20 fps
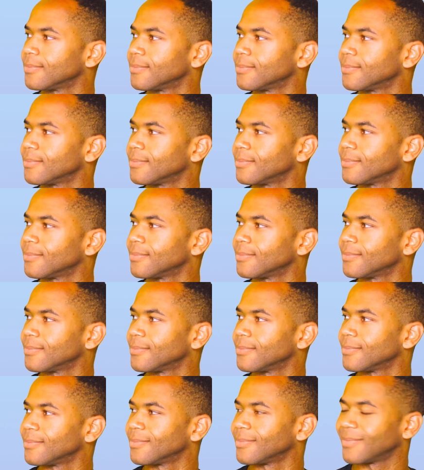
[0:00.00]

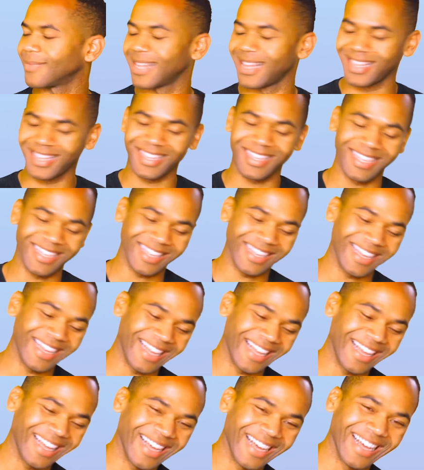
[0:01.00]

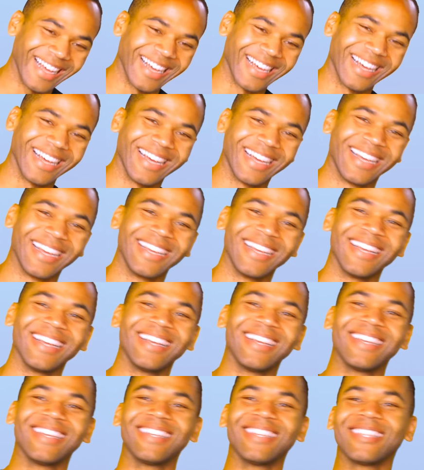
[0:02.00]

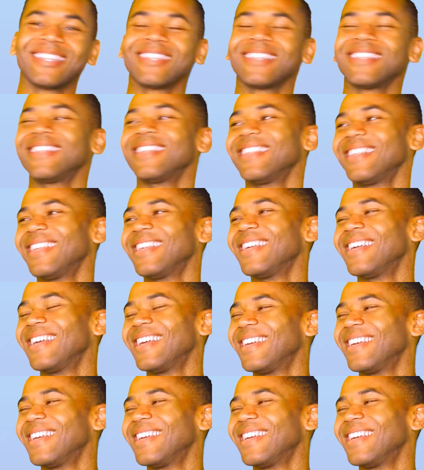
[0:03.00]
(not speaking)